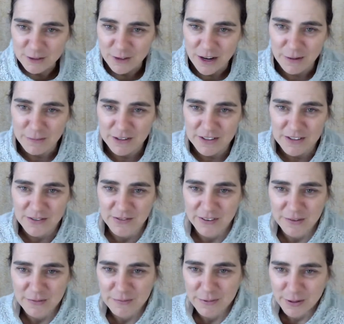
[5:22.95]
Robert
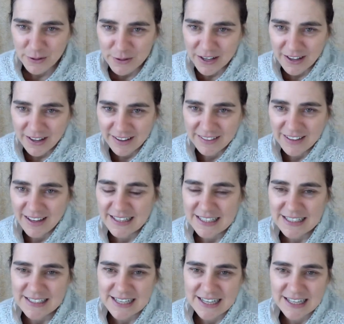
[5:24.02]
Svoboda that
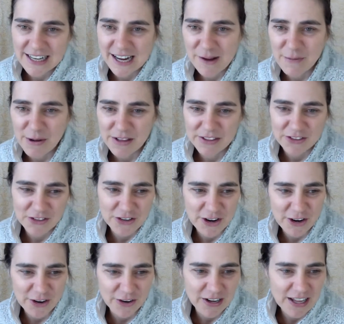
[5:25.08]
he's going to come on the
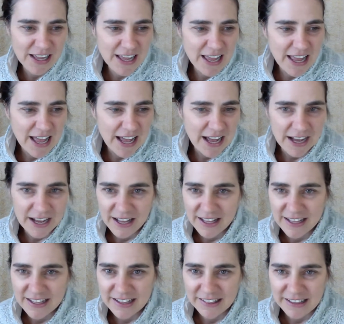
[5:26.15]
show
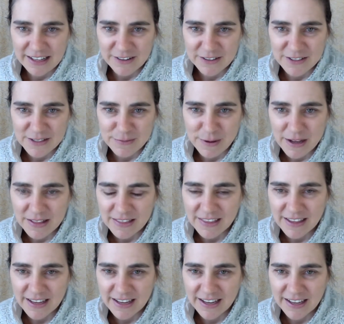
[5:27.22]
later this month
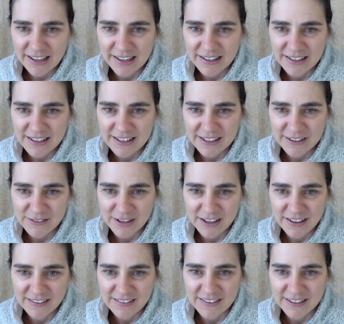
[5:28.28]
and give
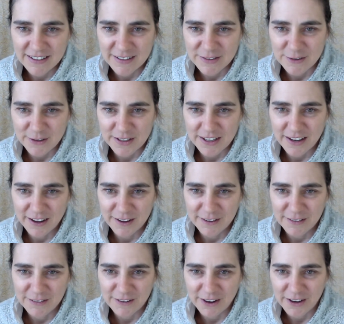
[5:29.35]
us the history
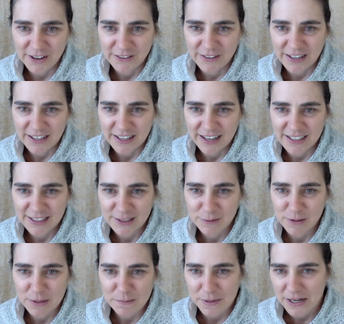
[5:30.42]
of Ayurveda. I didn't
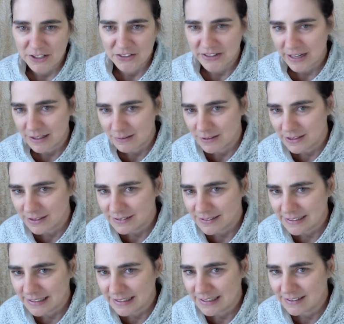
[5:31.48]
want to botch that one,
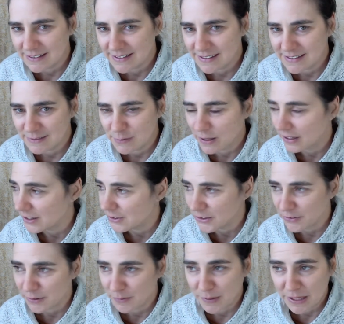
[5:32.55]
because while I
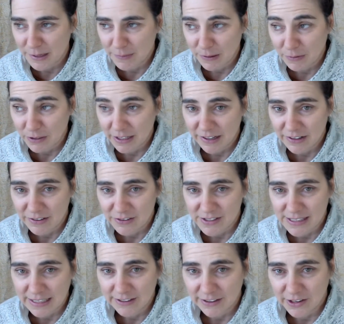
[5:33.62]
shoot from the hip, I really
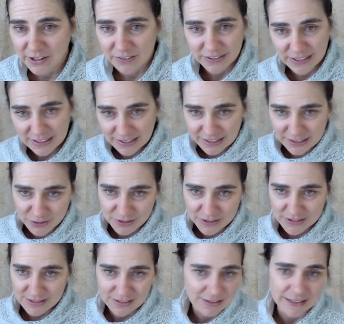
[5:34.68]
understand Ayurveda
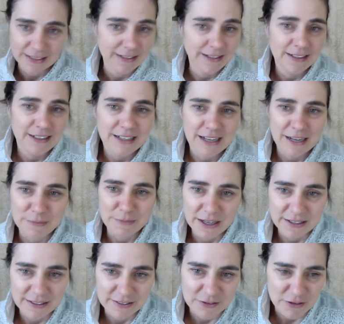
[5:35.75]
intrinsically. I'm
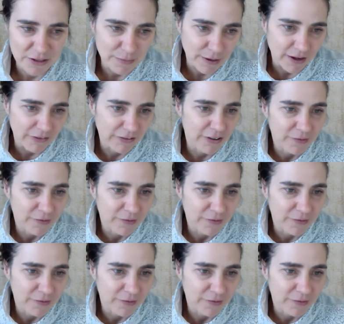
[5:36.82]
not a history buff.